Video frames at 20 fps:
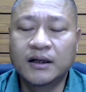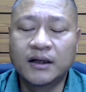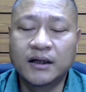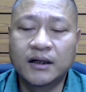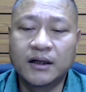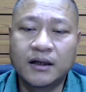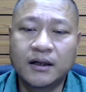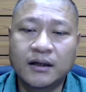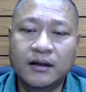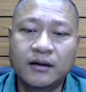
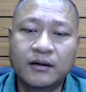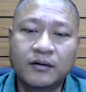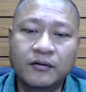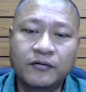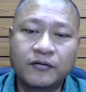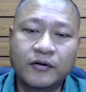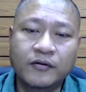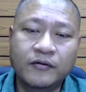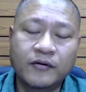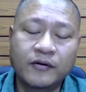
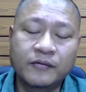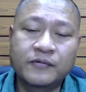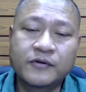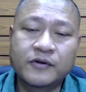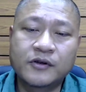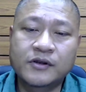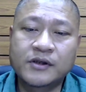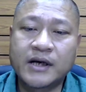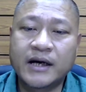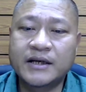of
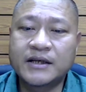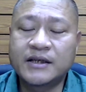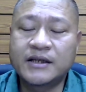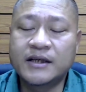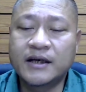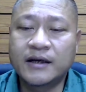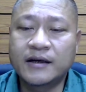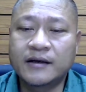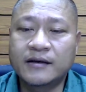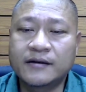
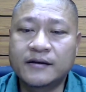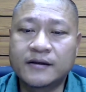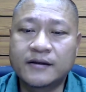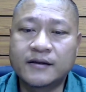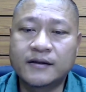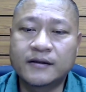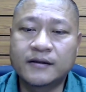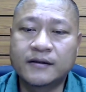society and